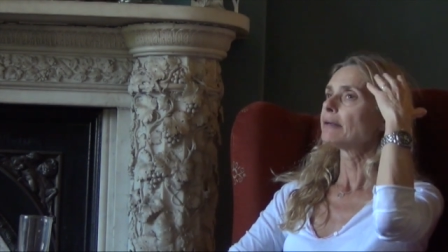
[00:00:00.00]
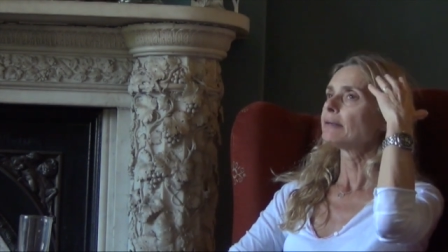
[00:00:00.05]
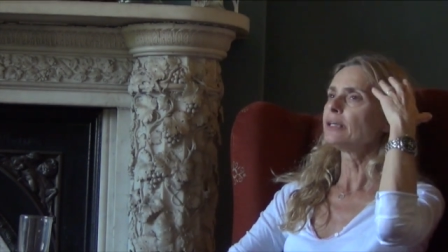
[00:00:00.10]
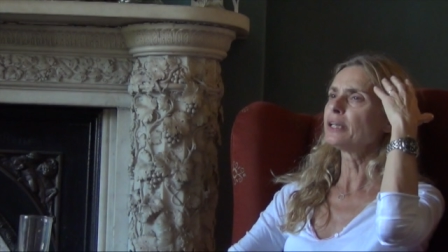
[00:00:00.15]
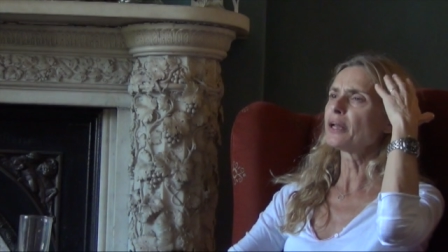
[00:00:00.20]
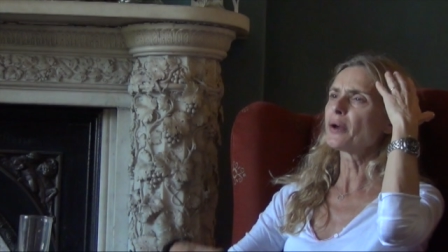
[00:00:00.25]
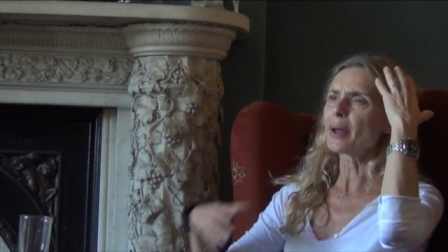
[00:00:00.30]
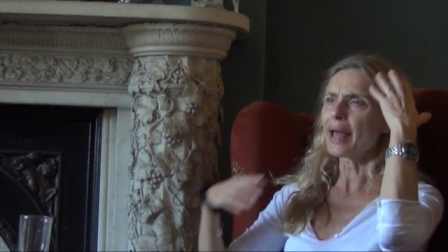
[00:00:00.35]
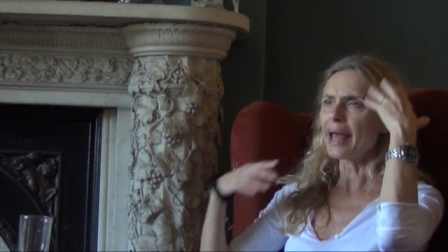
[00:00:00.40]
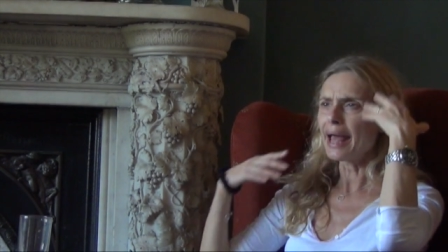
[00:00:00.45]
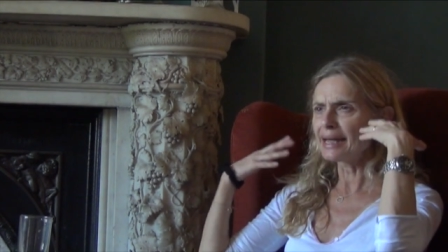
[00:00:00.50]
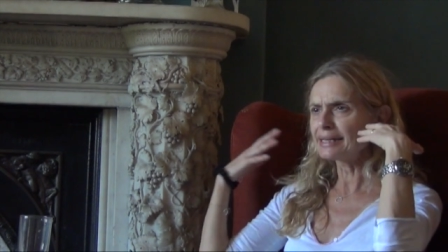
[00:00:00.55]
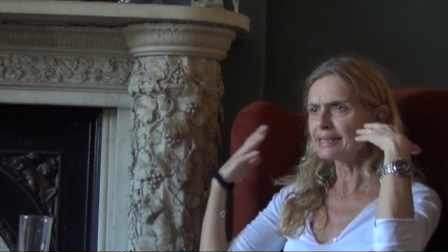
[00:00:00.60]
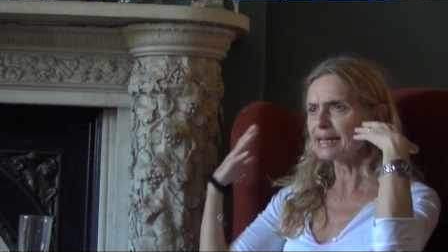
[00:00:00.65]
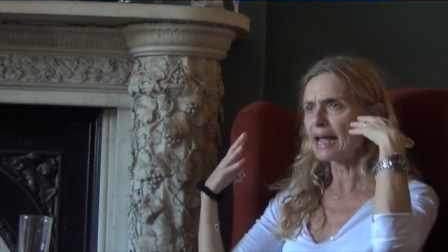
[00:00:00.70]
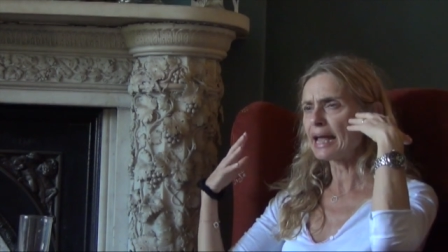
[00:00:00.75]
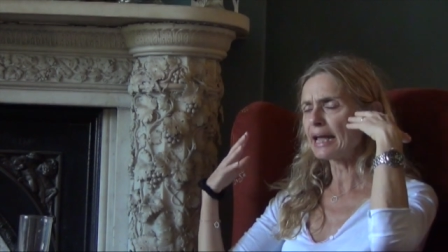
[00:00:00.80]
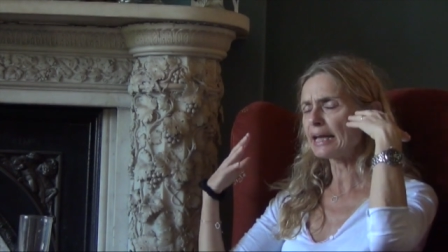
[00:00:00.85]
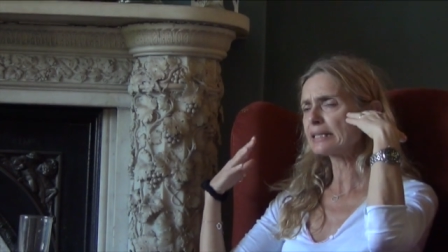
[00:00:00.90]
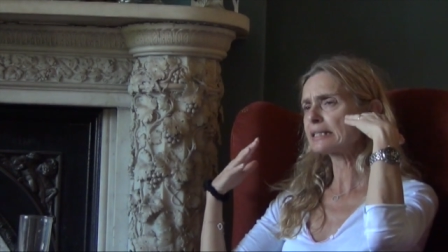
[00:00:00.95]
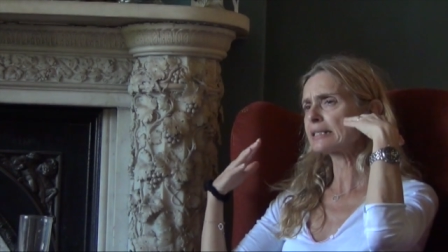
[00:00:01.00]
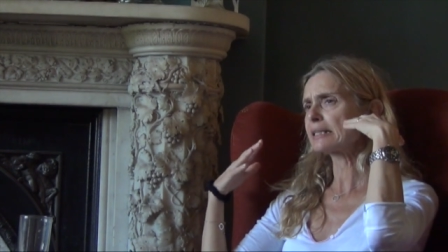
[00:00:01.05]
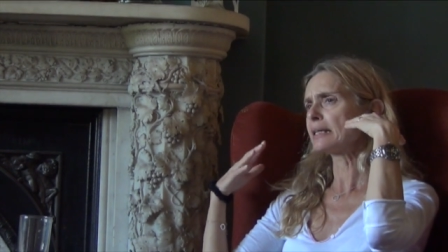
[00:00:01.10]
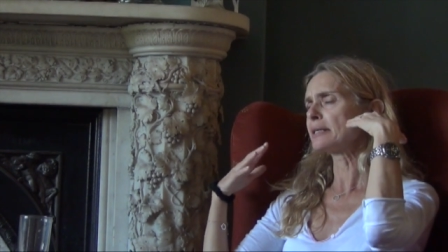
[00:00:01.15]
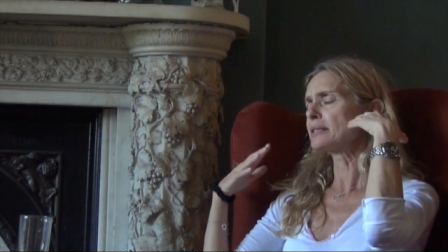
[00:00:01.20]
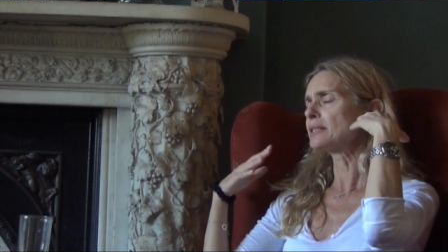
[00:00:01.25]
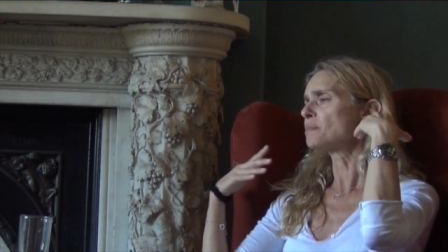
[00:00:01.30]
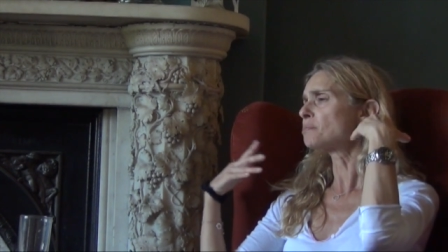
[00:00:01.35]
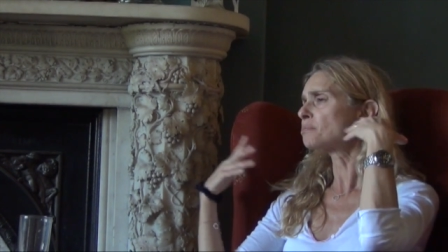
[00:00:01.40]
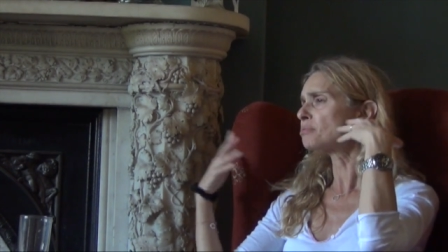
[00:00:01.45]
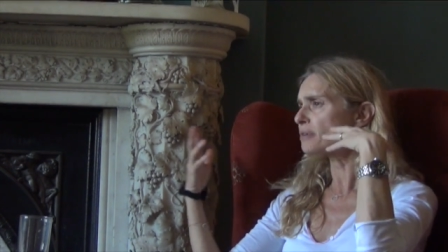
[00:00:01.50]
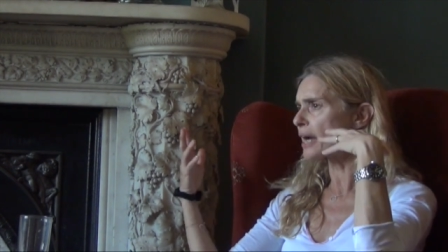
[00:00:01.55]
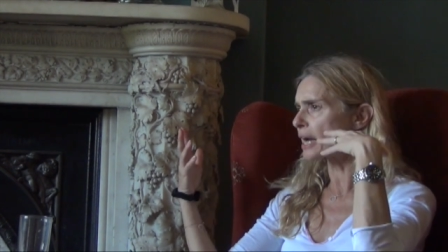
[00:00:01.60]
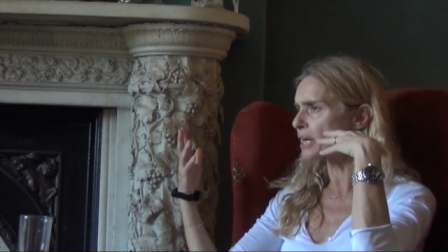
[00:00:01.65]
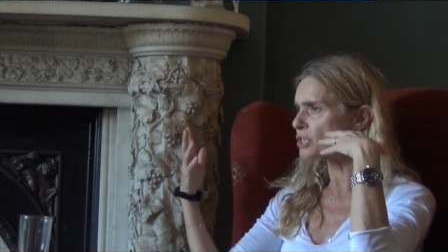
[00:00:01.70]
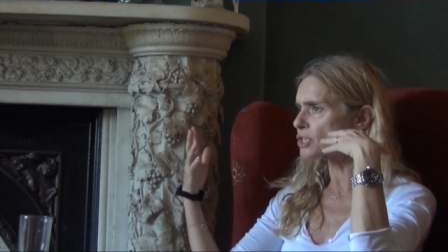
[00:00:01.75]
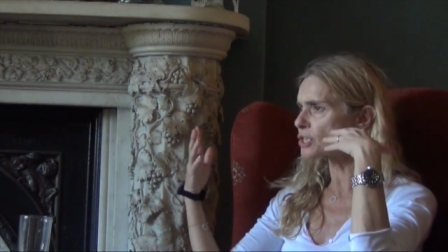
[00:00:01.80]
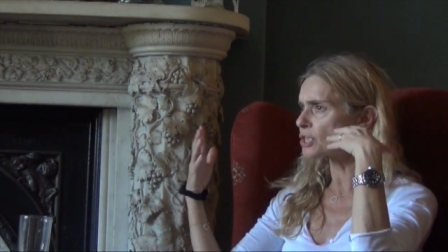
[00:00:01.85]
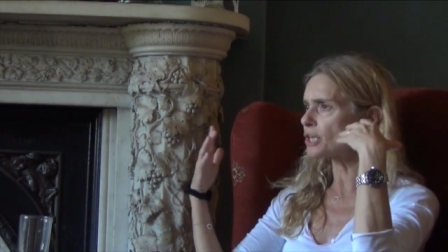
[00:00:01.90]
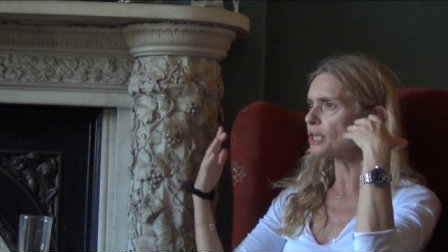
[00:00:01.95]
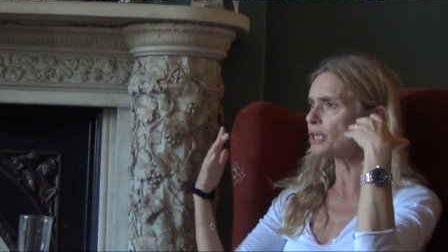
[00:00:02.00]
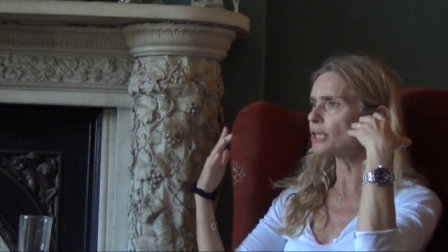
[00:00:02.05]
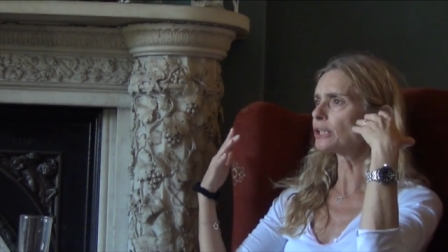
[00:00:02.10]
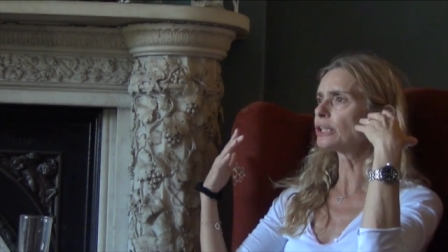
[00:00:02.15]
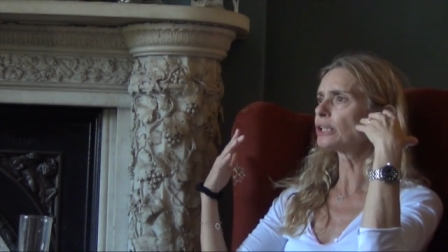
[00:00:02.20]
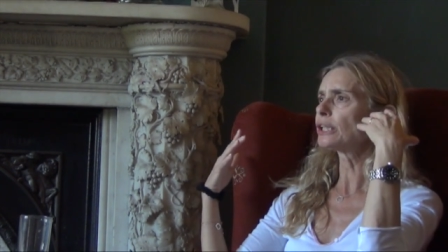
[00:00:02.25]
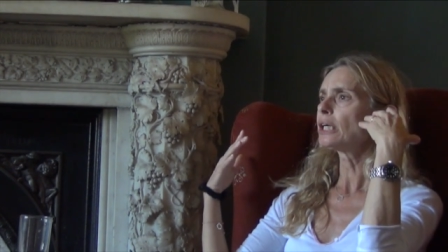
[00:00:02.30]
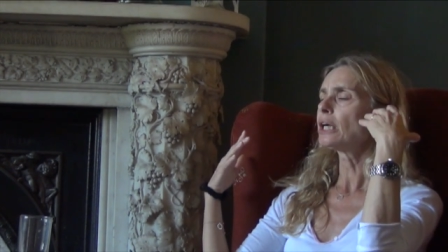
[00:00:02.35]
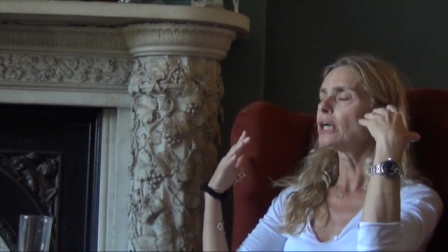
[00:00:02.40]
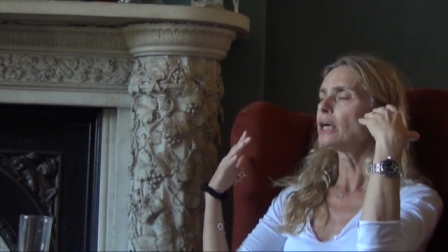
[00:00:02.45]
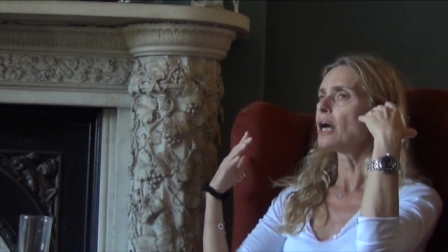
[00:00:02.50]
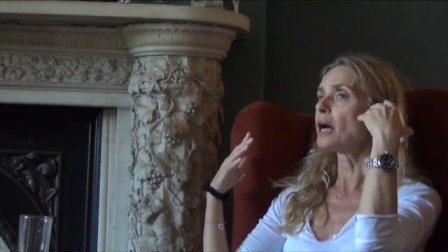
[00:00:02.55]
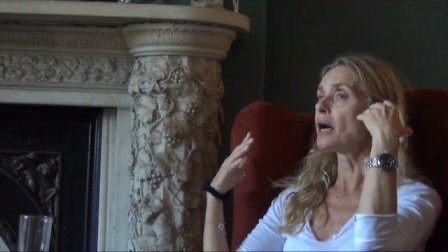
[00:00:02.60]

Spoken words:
you know, headaches, depression,